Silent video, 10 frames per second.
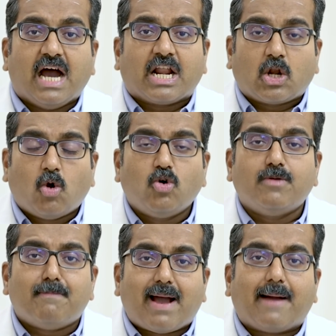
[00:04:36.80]
a
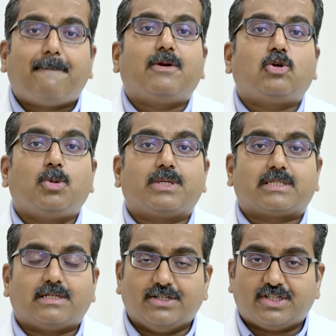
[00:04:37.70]
road map to the
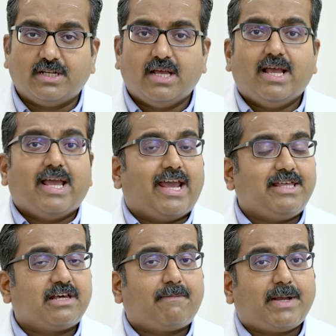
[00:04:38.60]
surgeon,
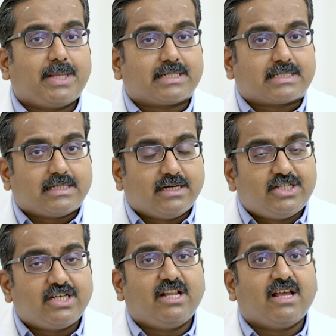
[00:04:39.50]
either by the
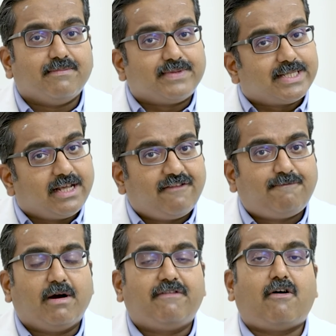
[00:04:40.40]
surgeon himself
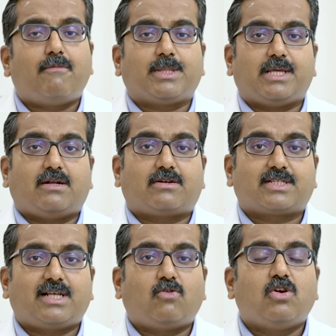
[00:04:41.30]
performing the
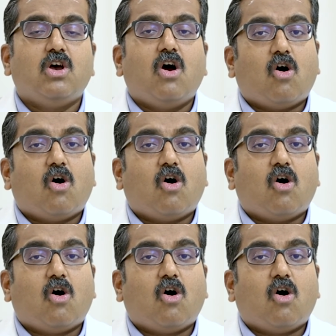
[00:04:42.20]
ultrasound,